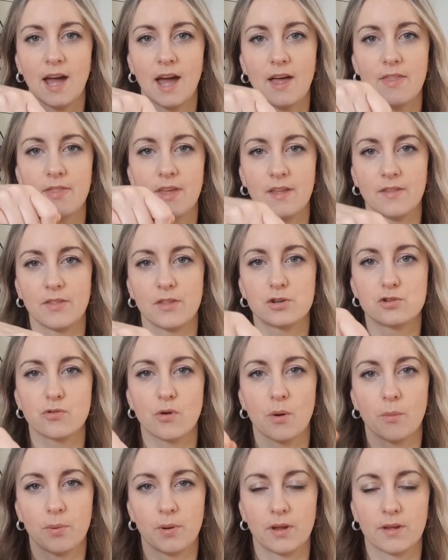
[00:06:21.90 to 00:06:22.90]
and then the
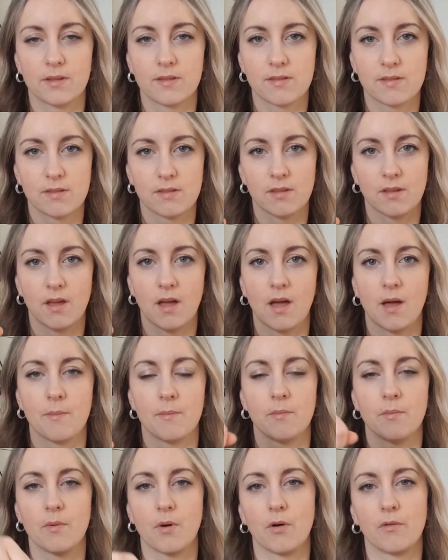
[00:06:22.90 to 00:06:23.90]
droplets
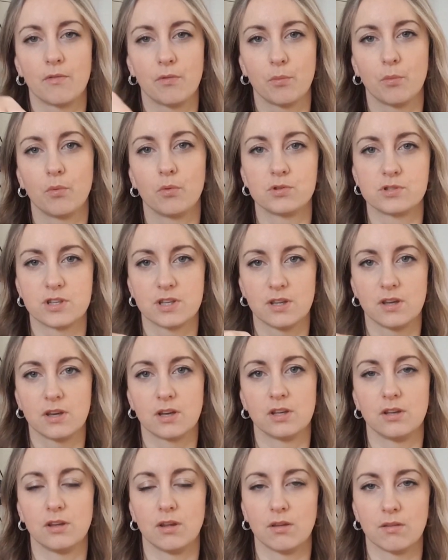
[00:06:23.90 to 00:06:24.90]
of the water you
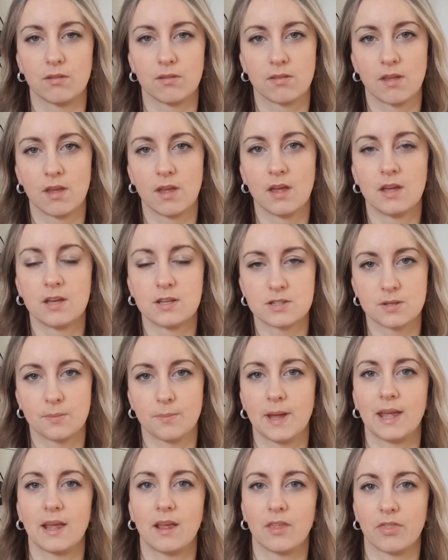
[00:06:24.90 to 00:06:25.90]
can use to
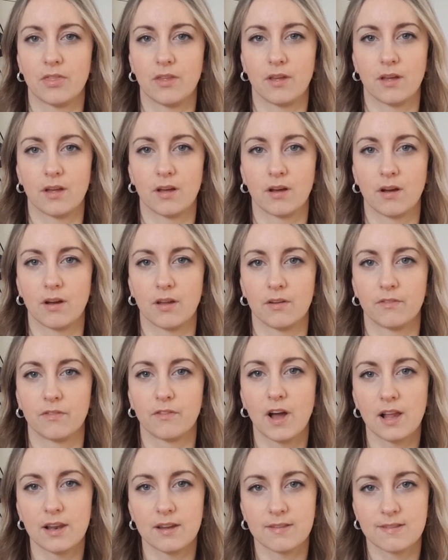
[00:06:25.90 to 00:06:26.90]
make the kind of
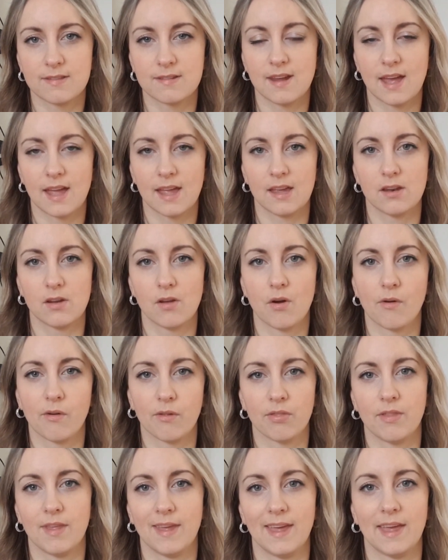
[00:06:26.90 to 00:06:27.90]
colour stain
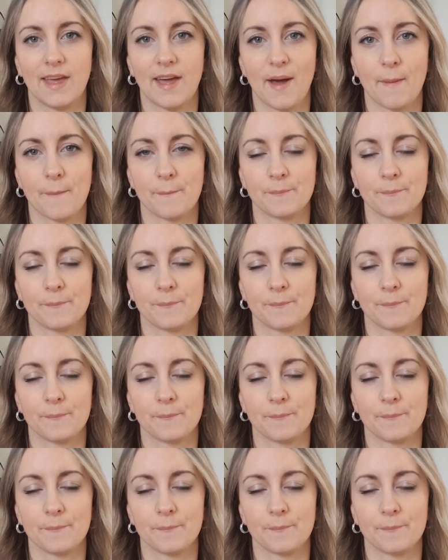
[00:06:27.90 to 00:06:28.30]
on the